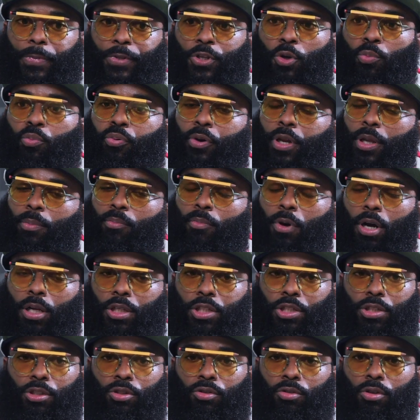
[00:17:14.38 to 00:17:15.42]
pretty
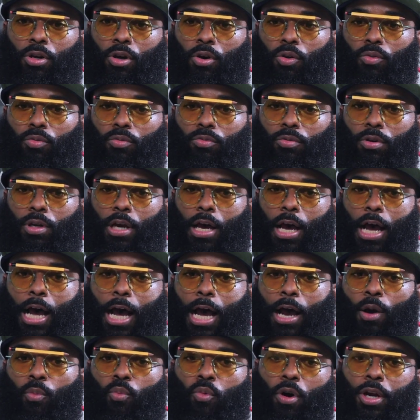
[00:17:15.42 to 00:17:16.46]
much, you know,
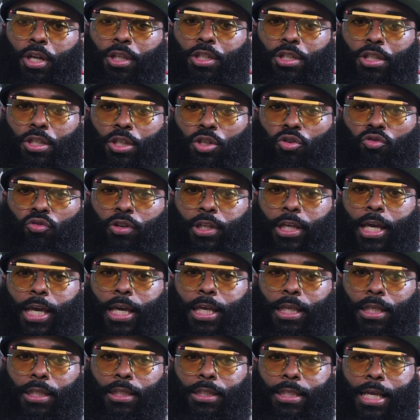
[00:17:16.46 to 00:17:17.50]
I wanted to
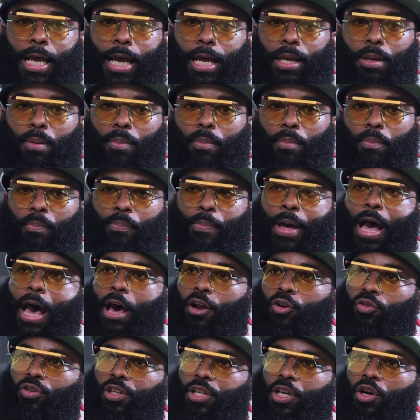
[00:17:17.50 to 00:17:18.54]
create that
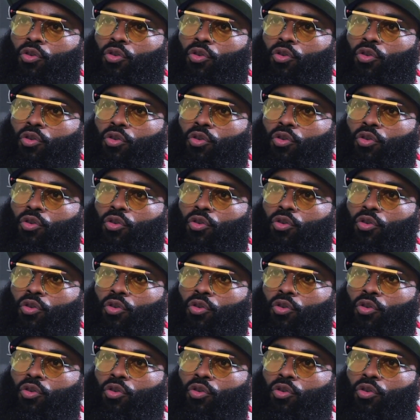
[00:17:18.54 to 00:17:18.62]
battle in the